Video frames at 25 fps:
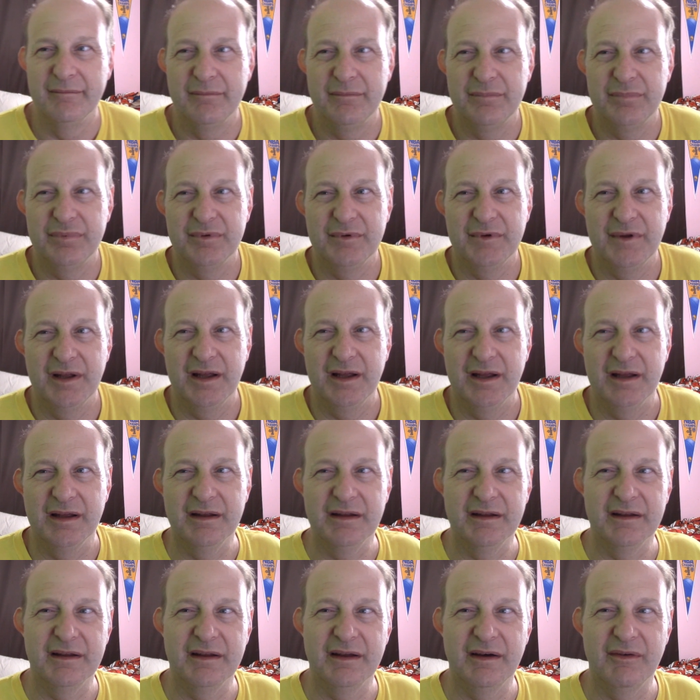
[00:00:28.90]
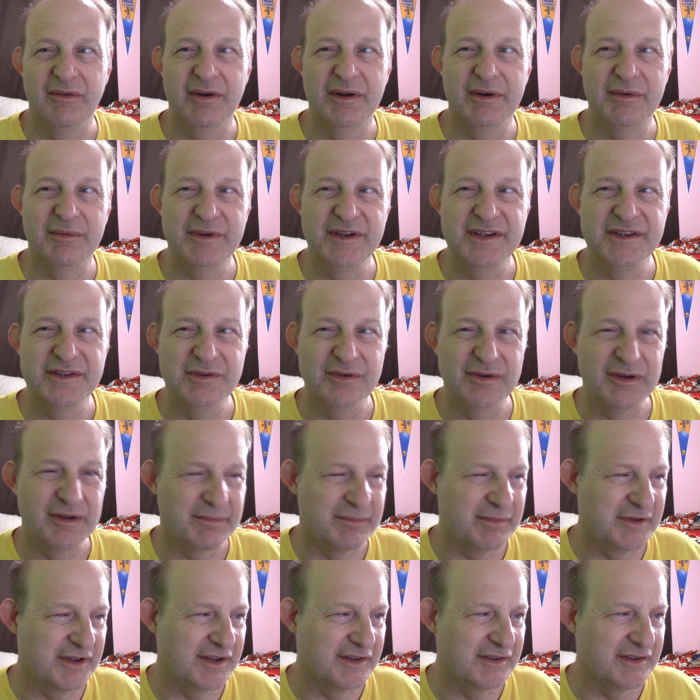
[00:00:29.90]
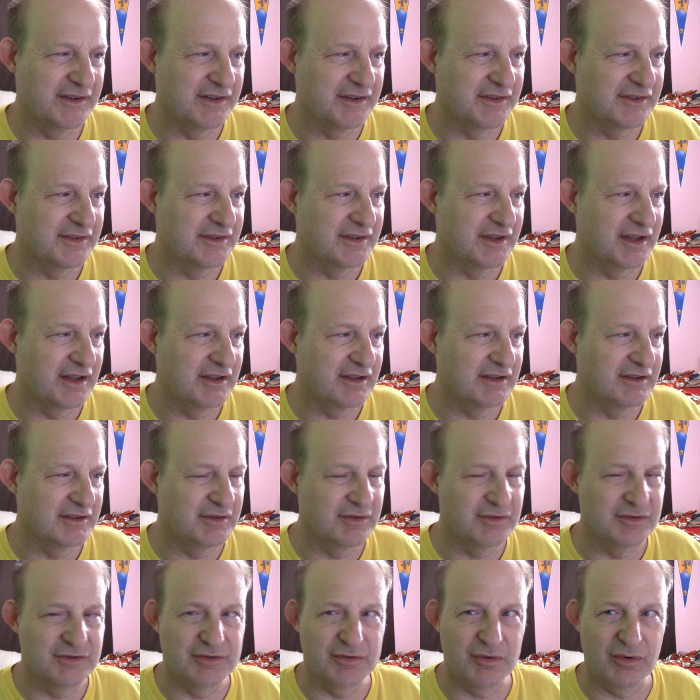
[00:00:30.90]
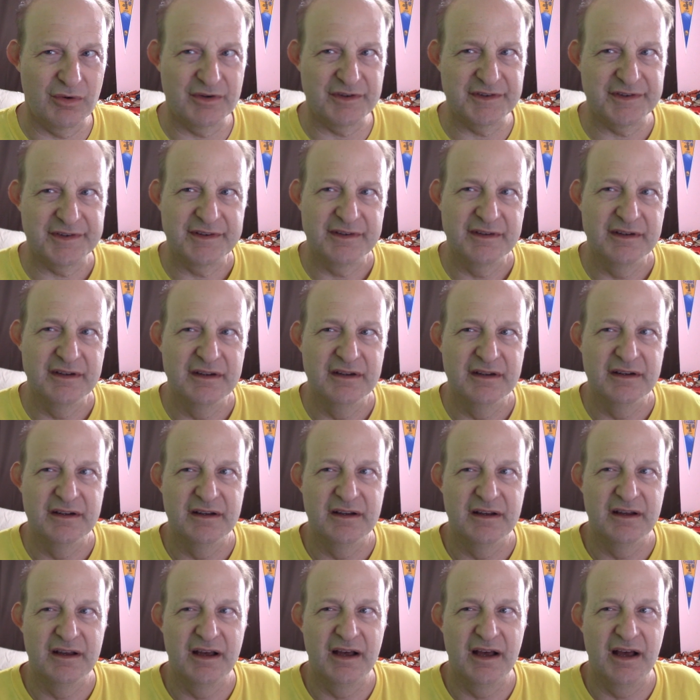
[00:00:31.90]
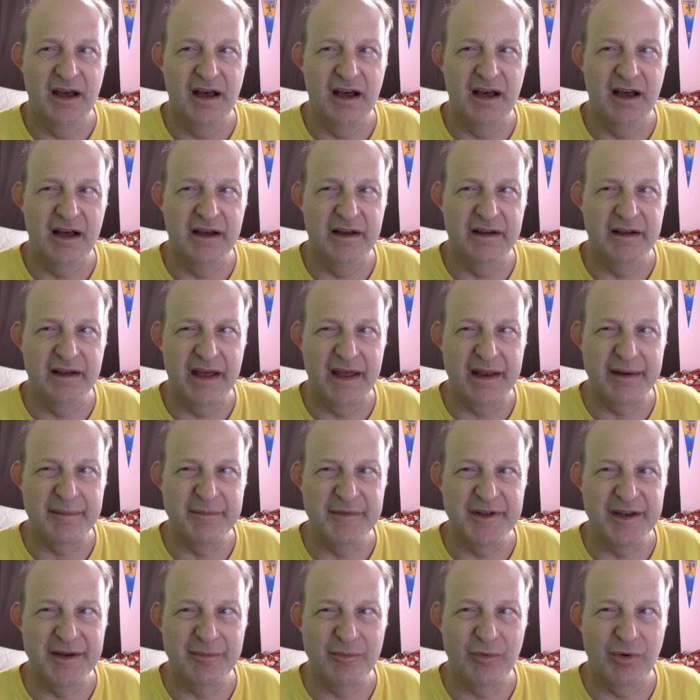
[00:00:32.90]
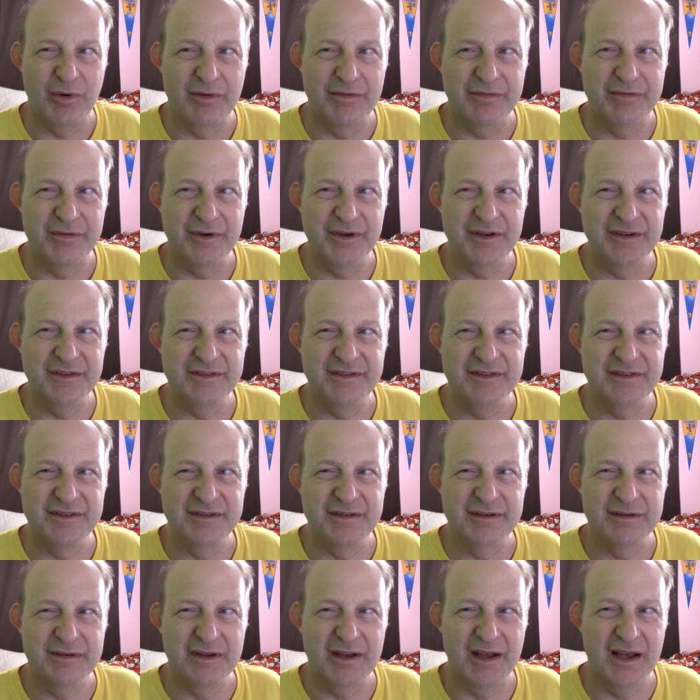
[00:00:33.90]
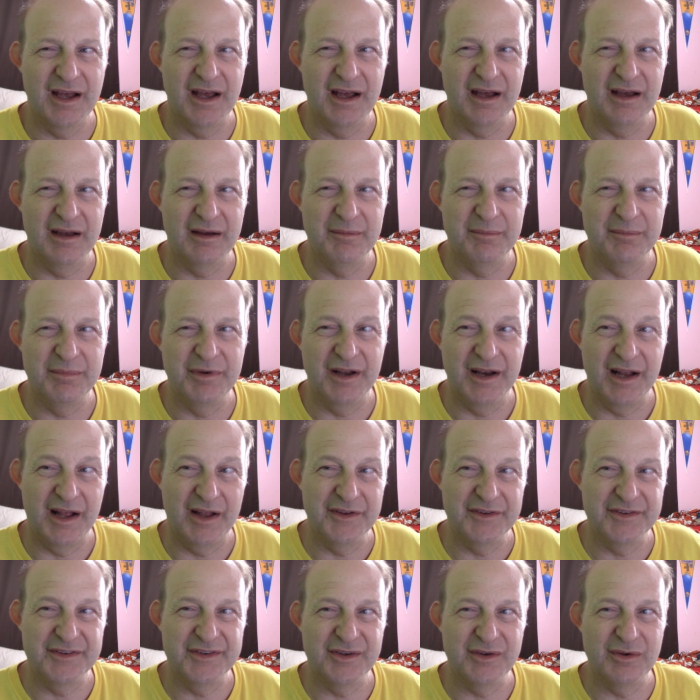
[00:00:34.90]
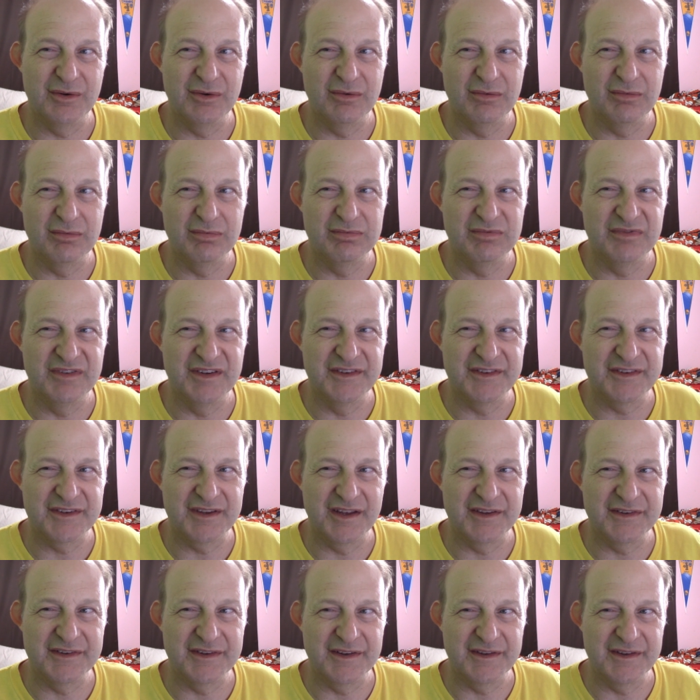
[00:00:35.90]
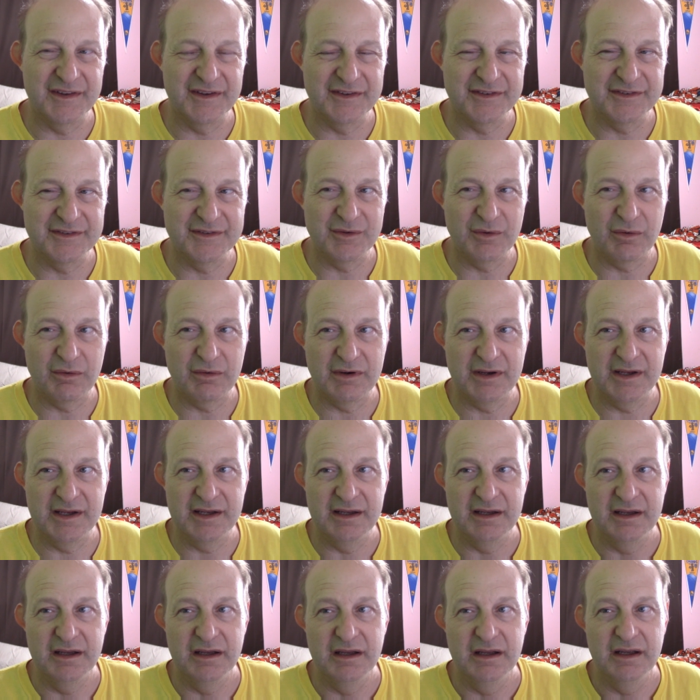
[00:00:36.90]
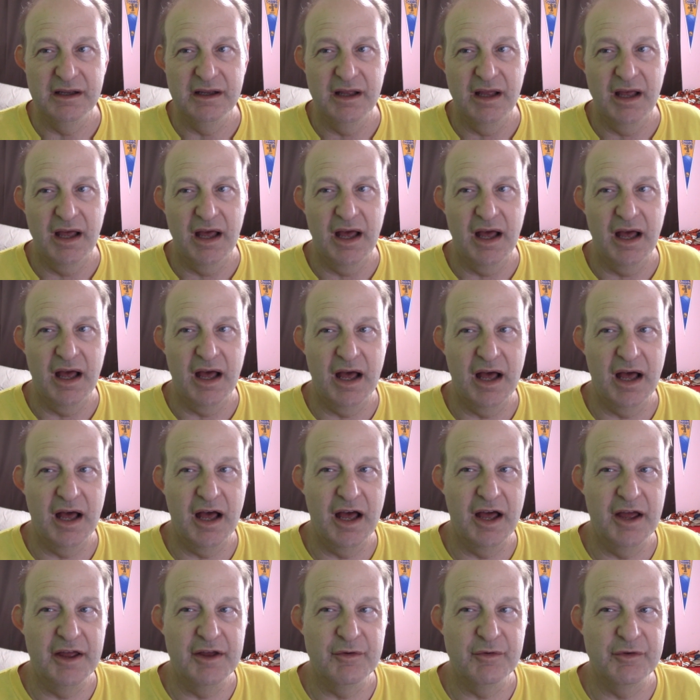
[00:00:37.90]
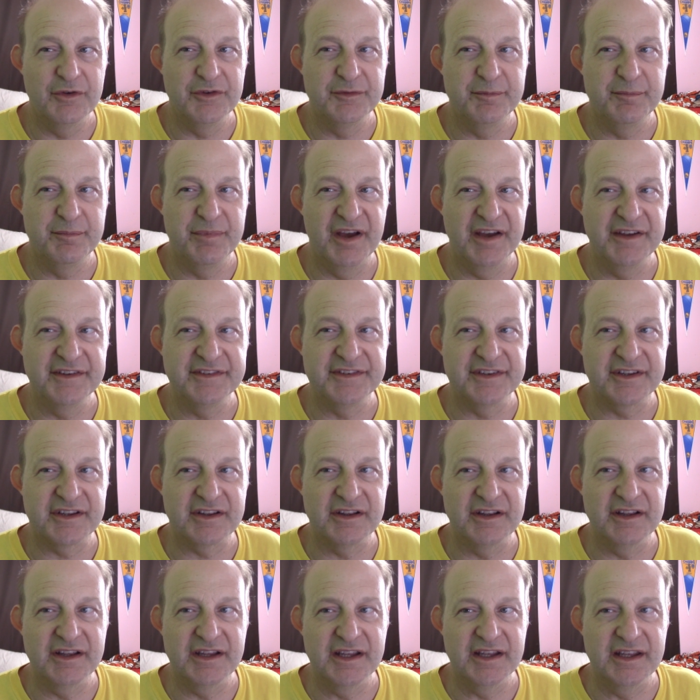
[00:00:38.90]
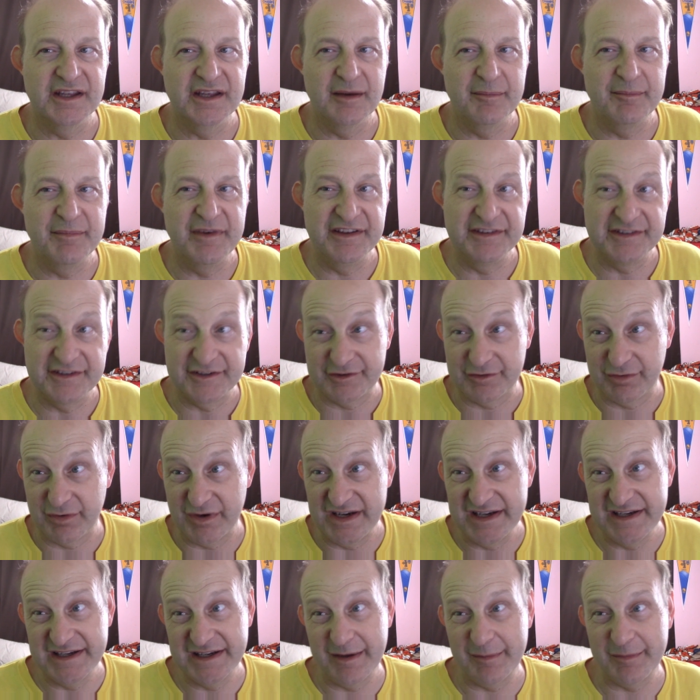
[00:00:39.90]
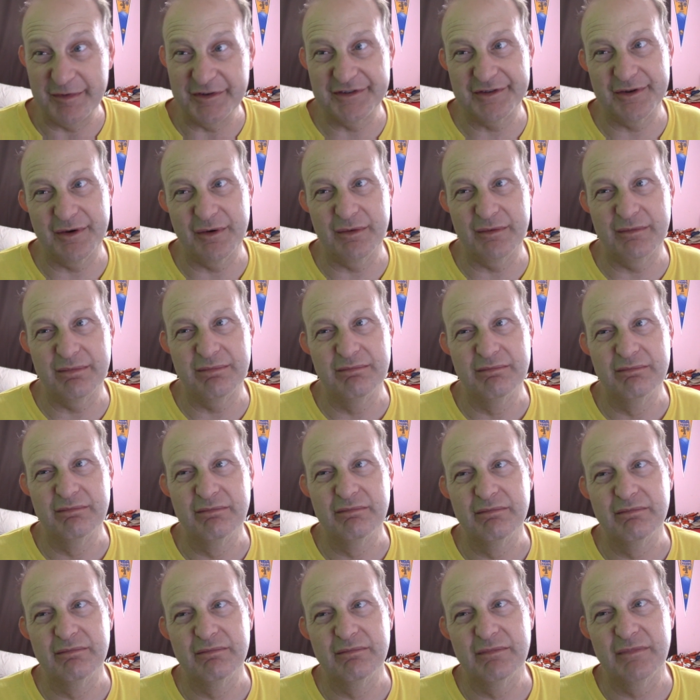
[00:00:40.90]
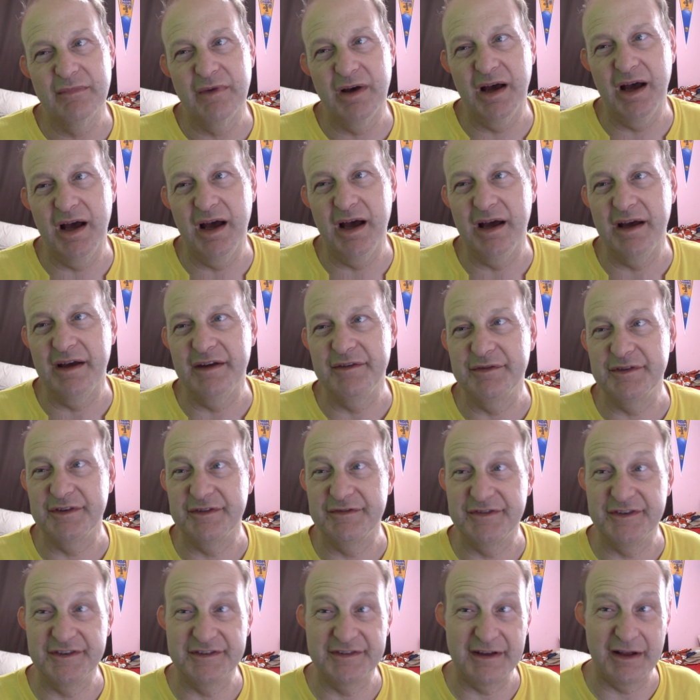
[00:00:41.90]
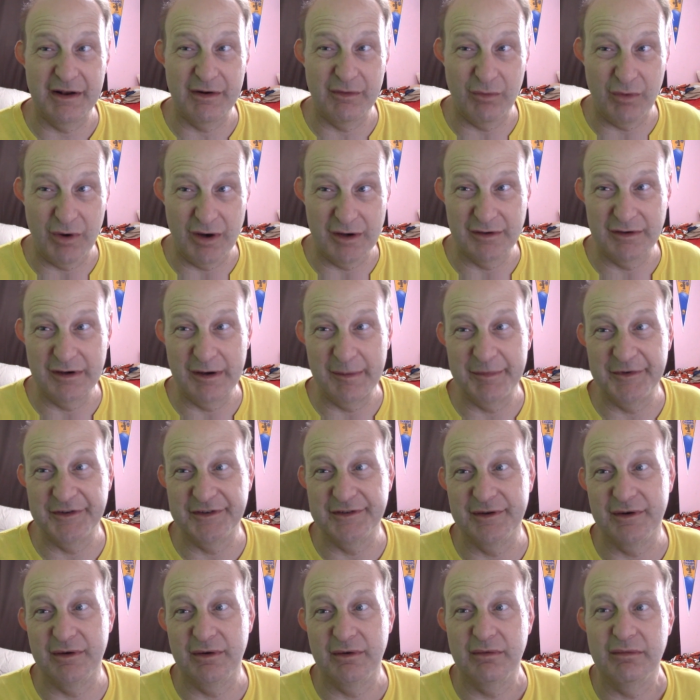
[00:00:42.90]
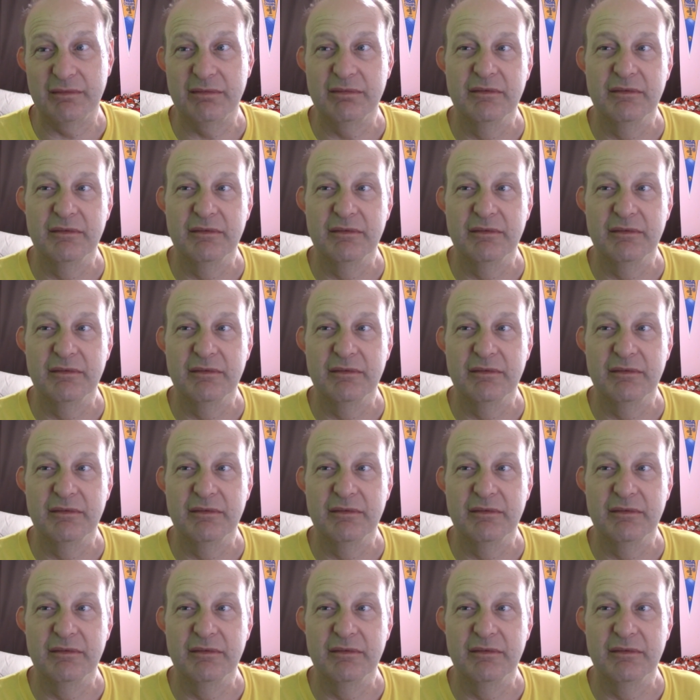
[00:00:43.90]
want to redo it because it's a little too short. Add a minute more footage, but also discuss the story. It was basically a basic training episode. It was a fish out of water episode.